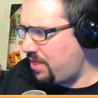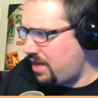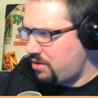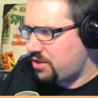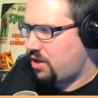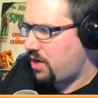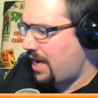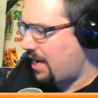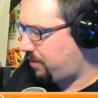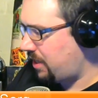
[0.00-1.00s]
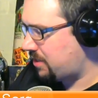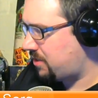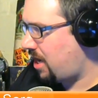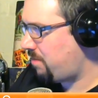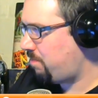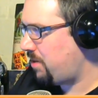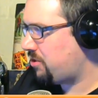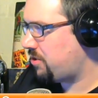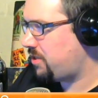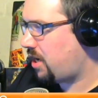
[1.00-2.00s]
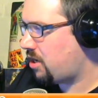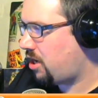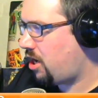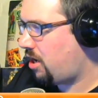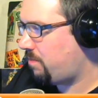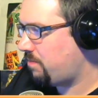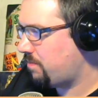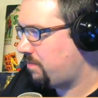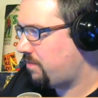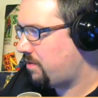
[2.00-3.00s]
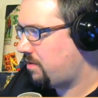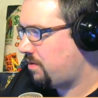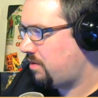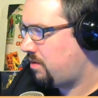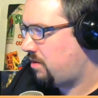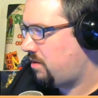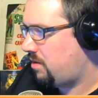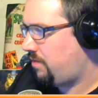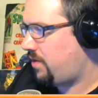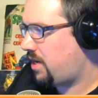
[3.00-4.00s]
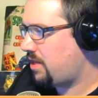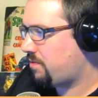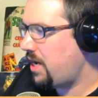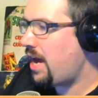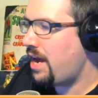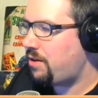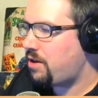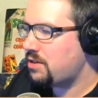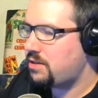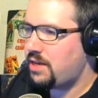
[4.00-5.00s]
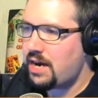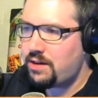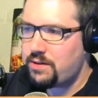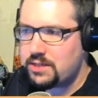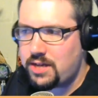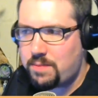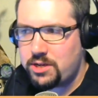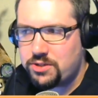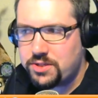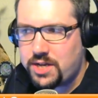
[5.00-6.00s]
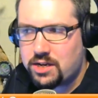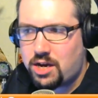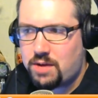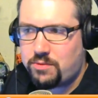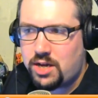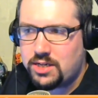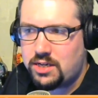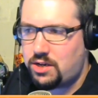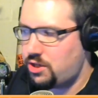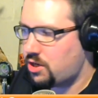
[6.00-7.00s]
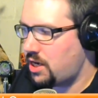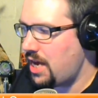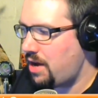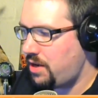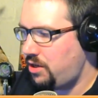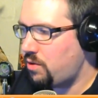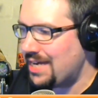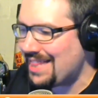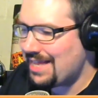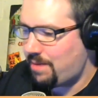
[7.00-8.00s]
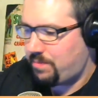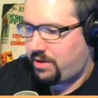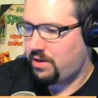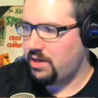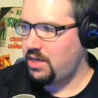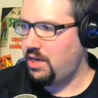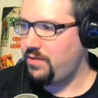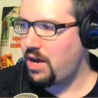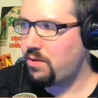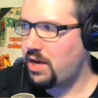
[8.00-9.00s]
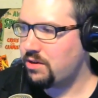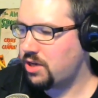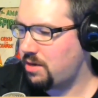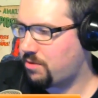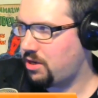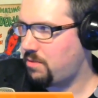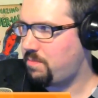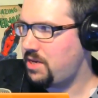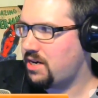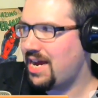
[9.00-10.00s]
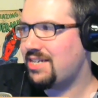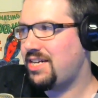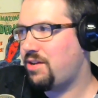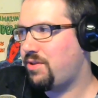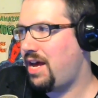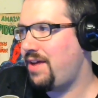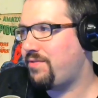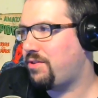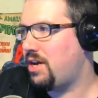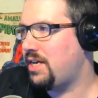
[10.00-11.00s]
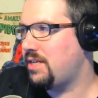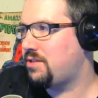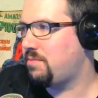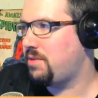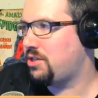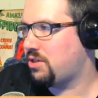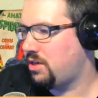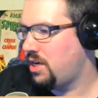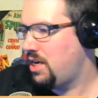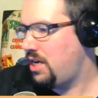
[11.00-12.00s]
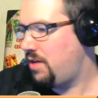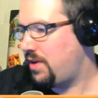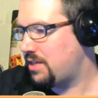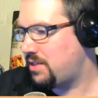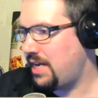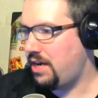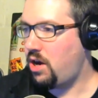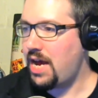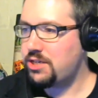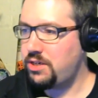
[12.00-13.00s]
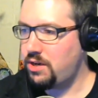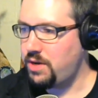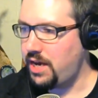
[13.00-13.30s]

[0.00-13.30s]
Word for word: I think you just go to analytics.pinterest.com. I got the yeah analytics analytics.pinterest.com logged in under your account, and you'll get them. And I'll I'll try to bring them up here. Actually, I don't. I have to log in, so I'm not sure if I can snap. Oh, actually, no.